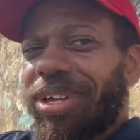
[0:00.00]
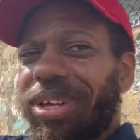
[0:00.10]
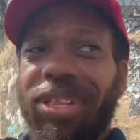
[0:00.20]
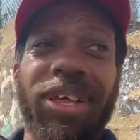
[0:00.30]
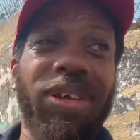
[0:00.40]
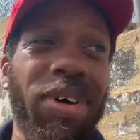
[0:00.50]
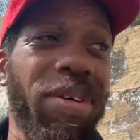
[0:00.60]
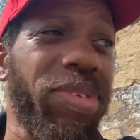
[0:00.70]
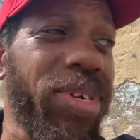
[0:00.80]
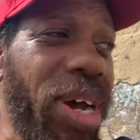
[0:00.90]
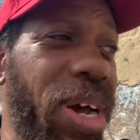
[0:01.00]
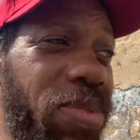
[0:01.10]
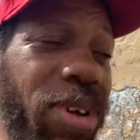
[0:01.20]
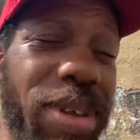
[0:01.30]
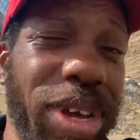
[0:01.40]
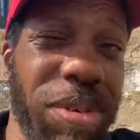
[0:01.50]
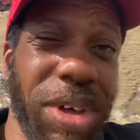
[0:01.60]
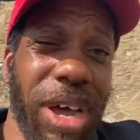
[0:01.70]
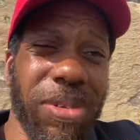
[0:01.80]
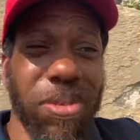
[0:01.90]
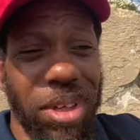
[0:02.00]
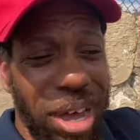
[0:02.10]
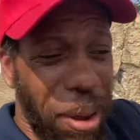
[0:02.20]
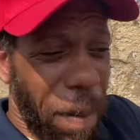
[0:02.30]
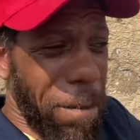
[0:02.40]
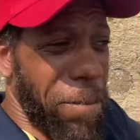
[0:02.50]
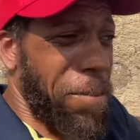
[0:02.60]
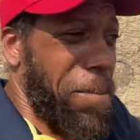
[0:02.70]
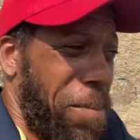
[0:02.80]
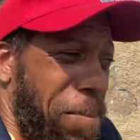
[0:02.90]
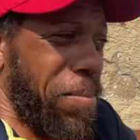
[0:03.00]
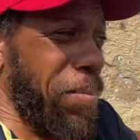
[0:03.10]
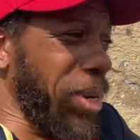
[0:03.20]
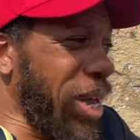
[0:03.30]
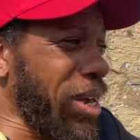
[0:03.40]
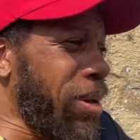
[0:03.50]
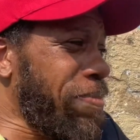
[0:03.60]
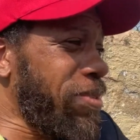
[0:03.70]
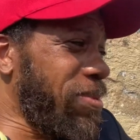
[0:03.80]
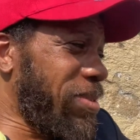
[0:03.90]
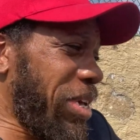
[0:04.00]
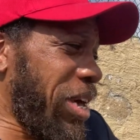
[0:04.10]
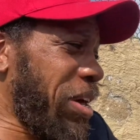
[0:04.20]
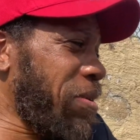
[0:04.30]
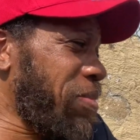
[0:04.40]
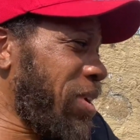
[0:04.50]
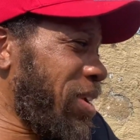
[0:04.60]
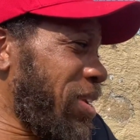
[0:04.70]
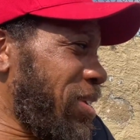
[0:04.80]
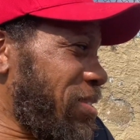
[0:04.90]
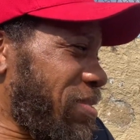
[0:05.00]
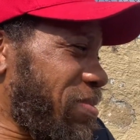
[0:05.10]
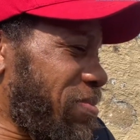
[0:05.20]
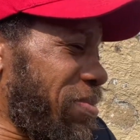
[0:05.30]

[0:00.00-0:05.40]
and then you'll have a job. So I'm like, okay, I'll do that. But that company was hell, man. They just